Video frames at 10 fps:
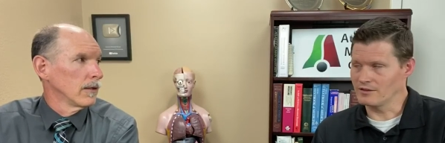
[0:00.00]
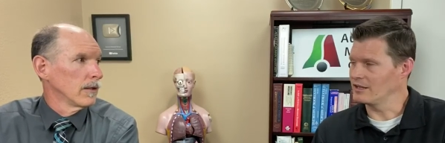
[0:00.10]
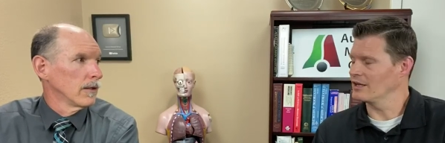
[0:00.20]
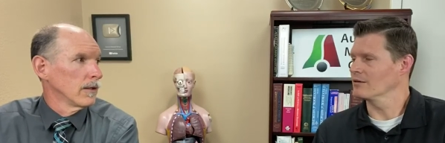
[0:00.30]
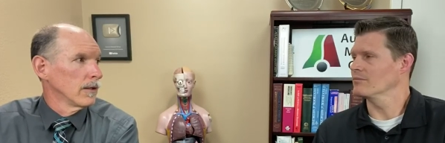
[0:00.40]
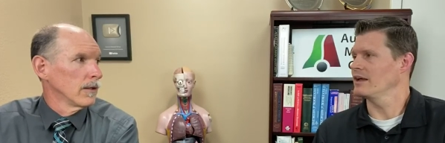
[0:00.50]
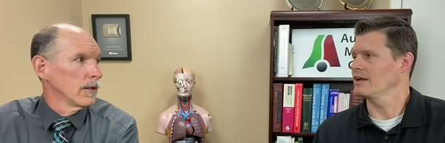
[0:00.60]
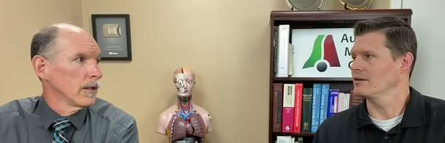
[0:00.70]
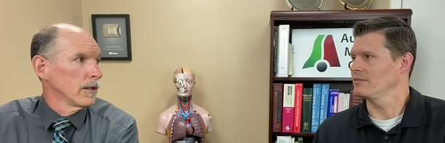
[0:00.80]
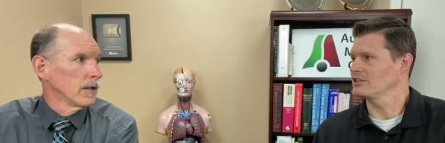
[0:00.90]
Speaker 1: on them
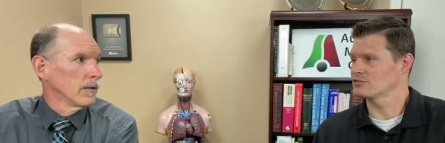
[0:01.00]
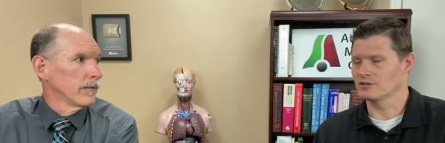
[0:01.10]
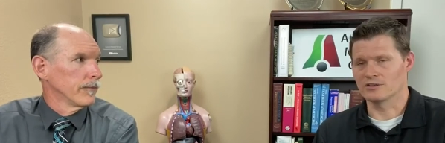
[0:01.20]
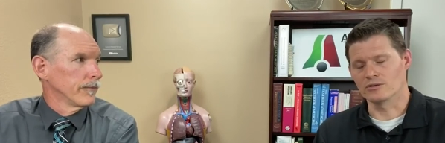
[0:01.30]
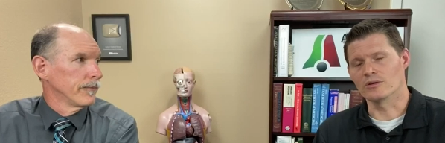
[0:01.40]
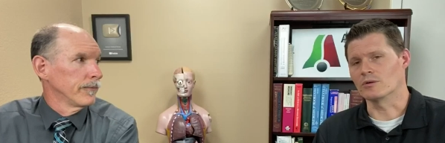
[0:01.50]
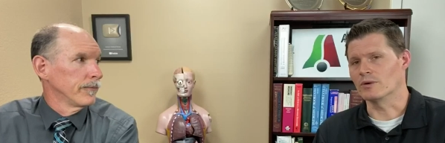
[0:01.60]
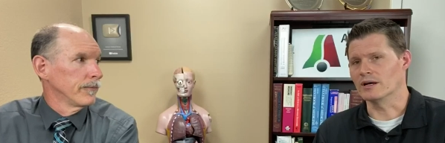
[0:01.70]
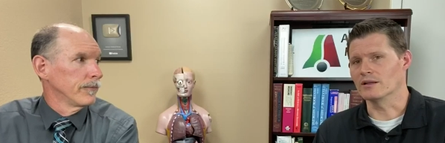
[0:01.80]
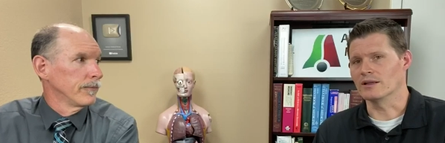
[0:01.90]
and make sure they're
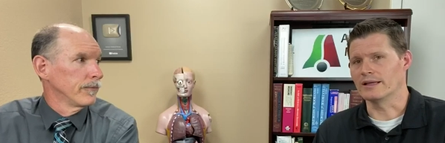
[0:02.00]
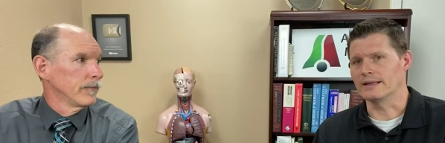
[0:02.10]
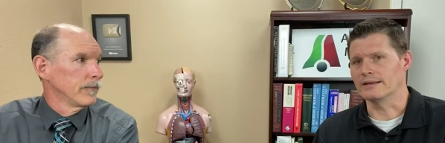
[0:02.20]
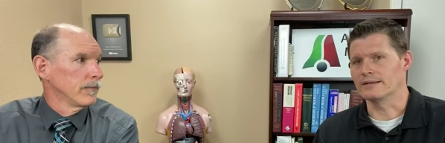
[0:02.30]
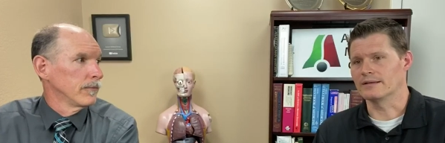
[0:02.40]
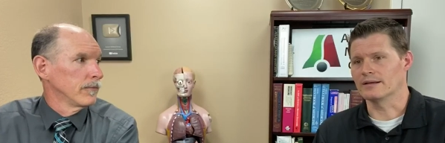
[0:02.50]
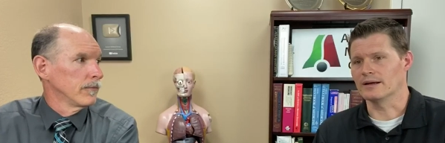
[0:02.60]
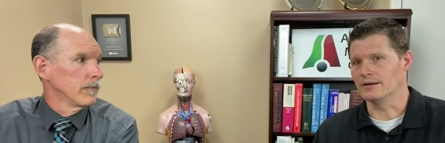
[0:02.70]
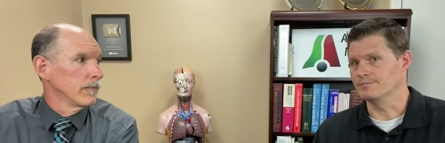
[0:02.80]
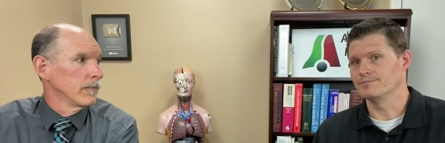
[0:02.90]
doing well, and
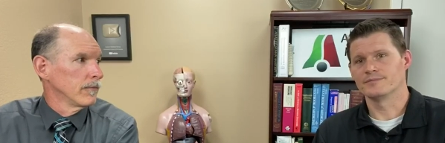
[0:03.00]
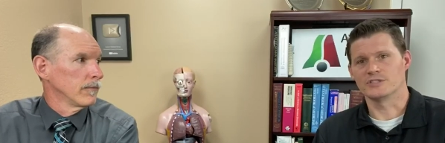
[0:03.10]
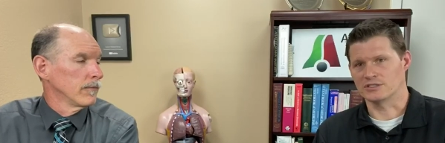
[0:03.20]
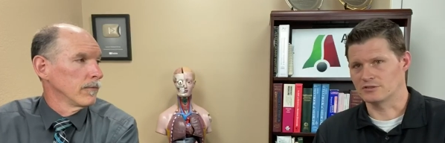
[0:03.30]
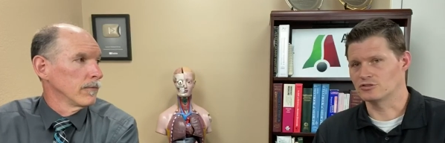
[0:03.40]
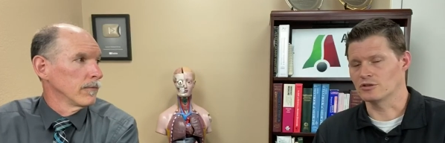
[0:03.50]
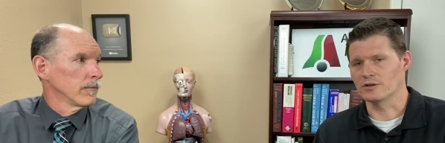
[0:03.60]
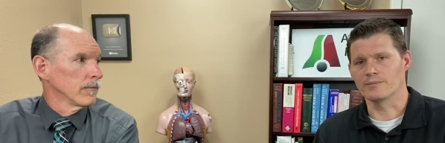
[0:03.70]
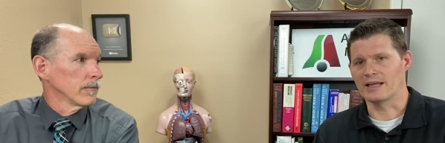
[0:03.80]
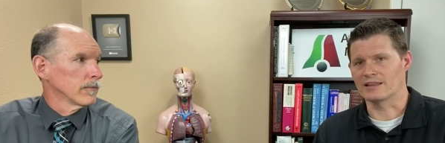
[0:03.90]
um, just
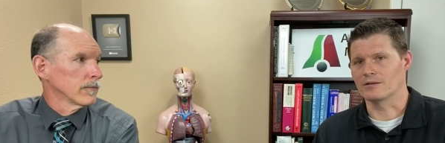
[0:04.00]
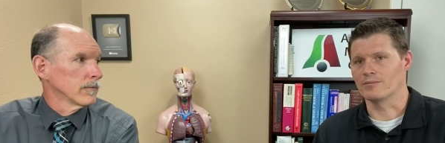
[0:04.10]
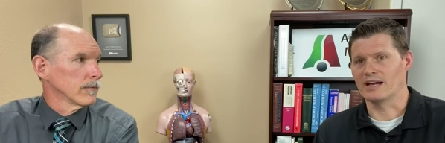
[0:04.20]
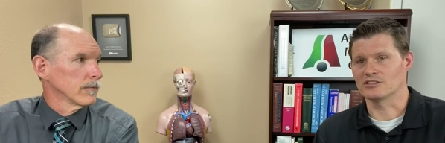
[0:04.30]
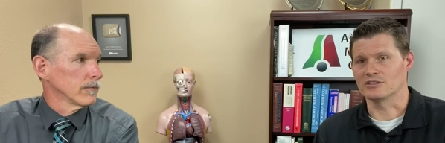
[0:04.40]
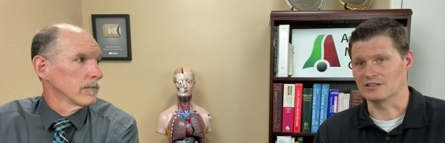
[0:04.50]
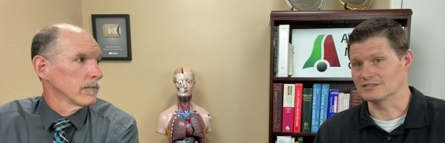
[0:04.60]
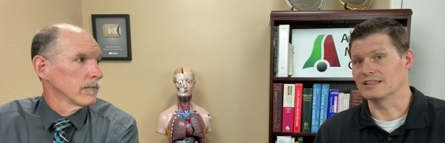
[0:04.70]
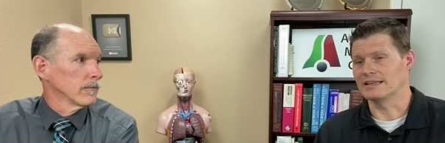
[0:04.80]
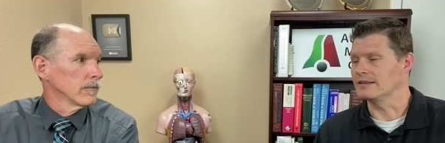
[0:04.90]
show them that compassion
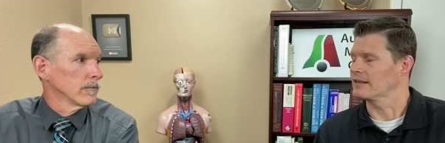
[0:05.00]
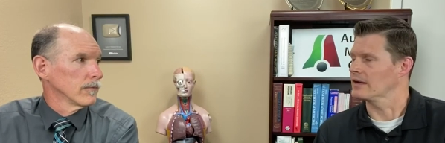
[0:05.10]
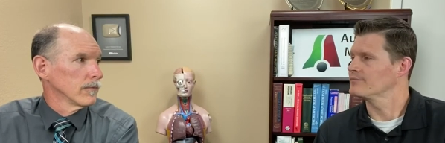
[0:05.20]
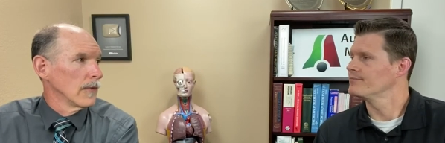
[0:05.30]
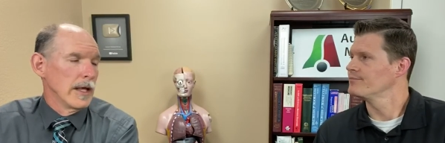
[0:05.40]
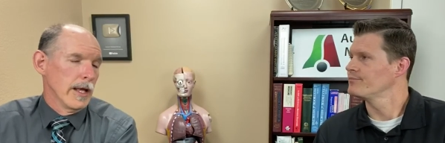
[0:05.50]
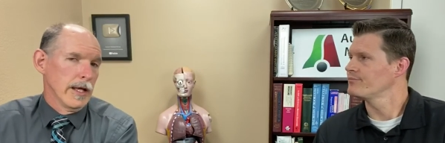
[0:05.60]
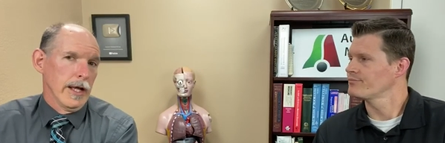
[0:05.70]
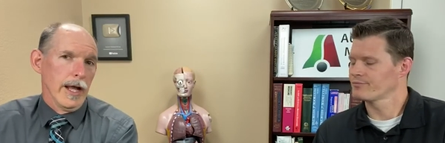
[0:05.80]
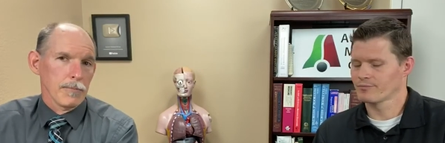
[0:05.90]
because they need that.
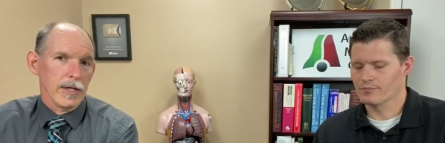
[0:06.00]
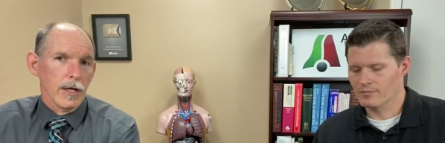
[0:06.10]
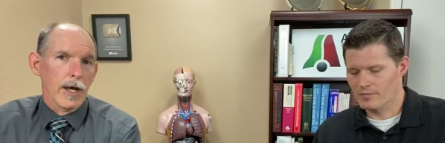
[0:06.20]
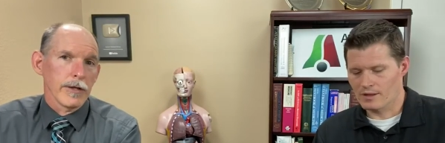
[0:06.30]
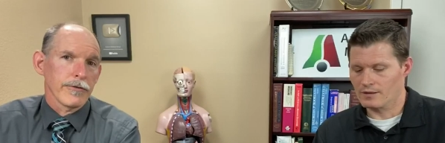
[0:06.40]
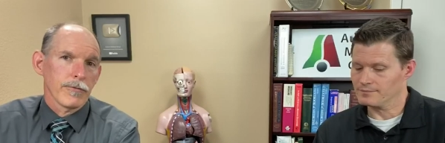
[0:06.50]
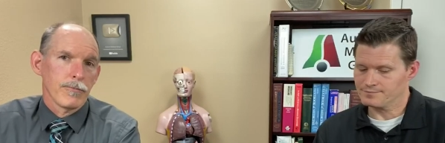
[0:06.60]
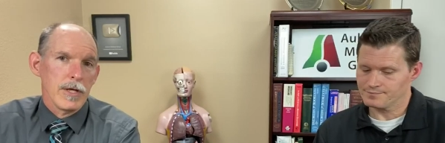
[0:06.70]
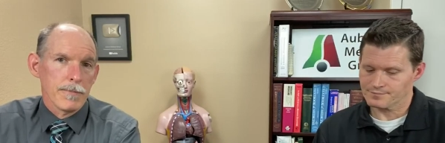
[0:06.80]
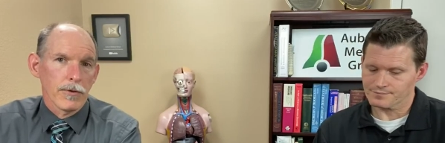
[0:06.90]
Speaker 2: And because
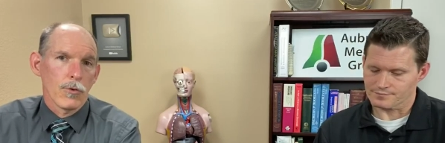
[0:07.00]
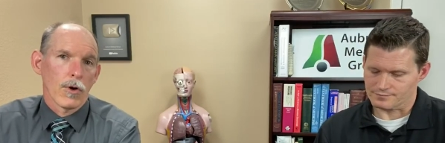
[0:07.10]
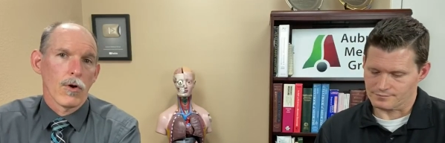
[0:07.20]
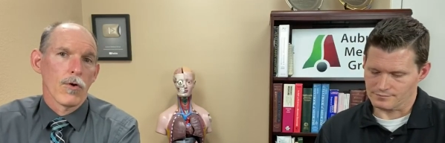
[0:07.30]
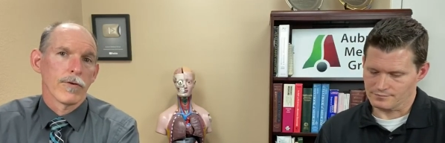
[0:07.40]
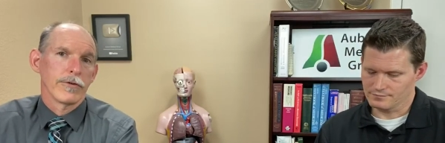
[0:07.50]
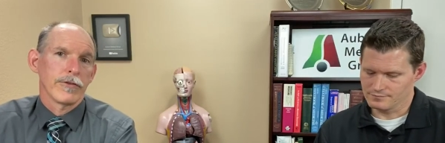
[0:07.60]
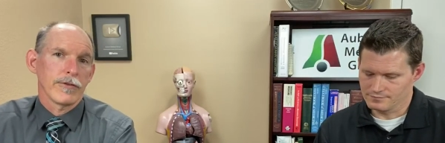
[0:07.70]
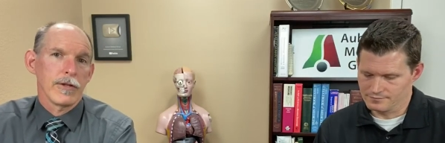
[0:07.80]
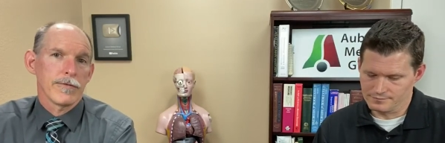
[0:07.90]
people who are over
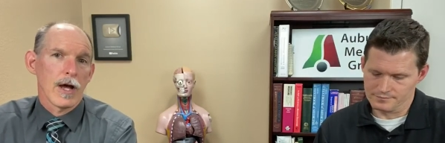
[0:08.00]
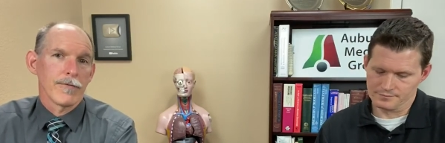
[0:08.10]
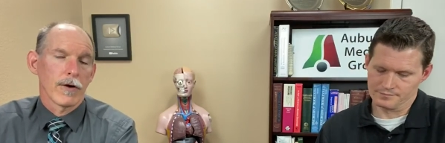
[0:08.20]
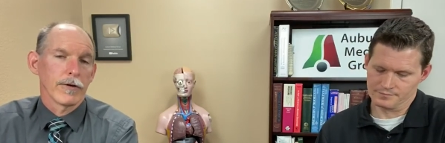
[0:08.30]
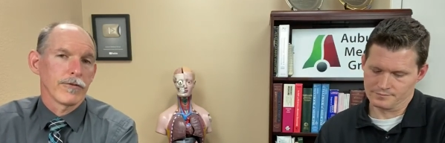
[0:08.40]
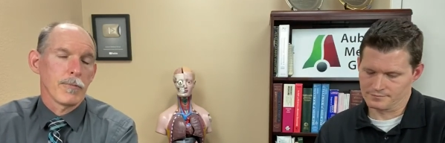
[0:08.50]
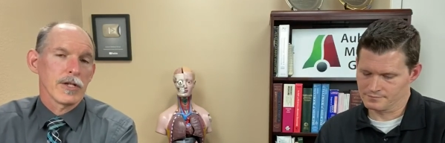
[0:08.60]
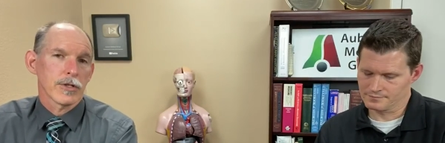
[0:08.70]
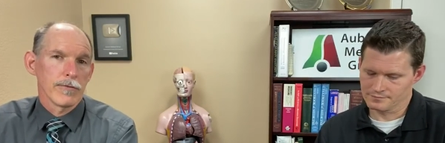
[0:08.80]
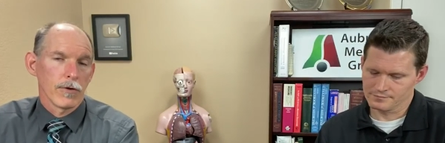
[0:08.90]
65 are
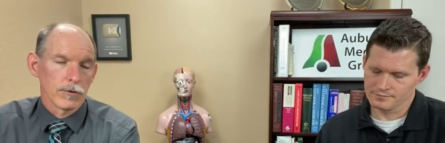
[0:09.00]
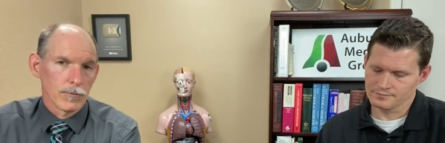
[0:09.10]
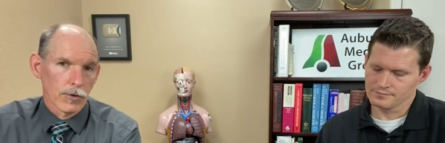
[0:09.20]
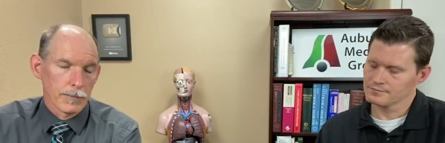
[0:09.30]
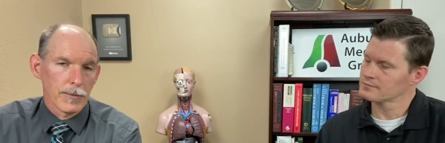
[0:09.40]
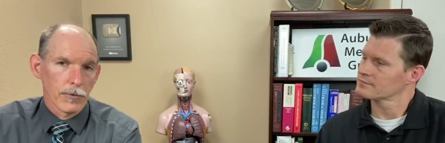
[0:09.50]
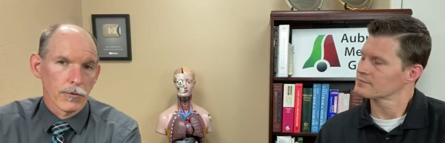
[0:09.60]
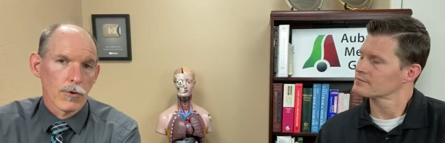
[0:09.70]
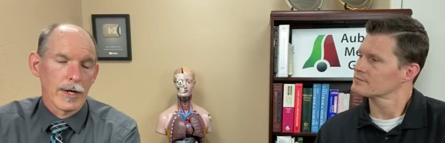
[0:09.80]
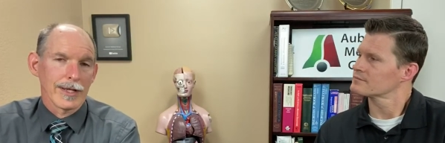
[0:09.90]
especially vulnerable, or people
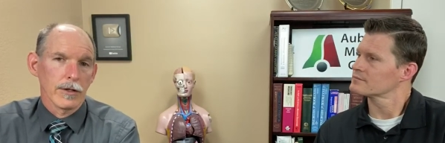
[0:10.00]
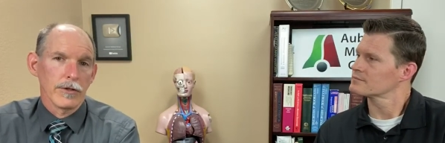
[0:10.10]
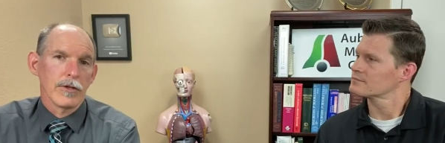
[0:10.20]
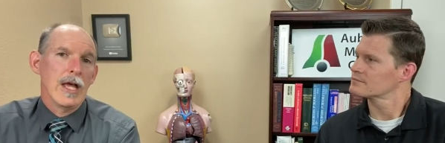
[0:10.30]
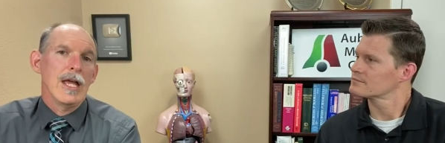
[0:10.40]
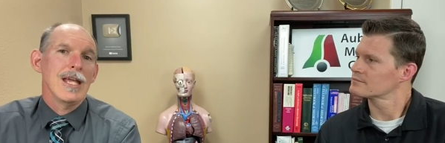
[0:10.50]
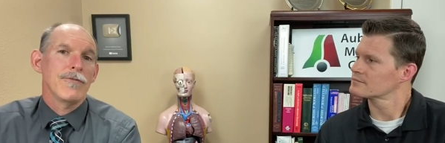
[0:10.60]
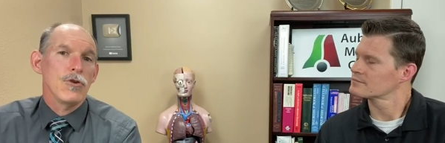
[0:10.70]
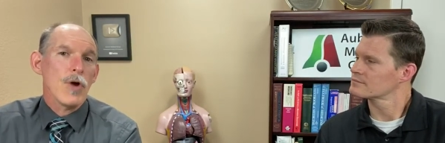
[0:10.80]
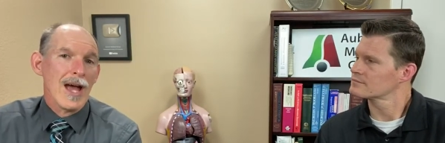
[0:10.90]
with chronic illness,
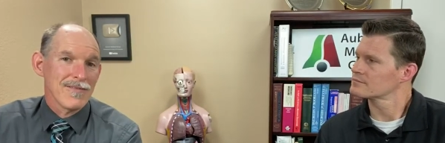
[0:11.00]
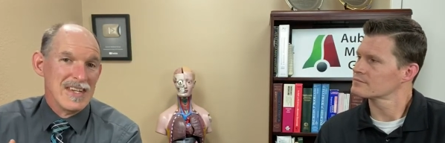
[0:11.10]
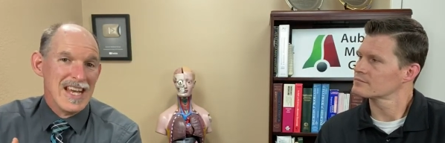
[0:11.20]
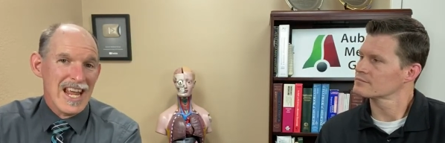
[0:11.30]
if you have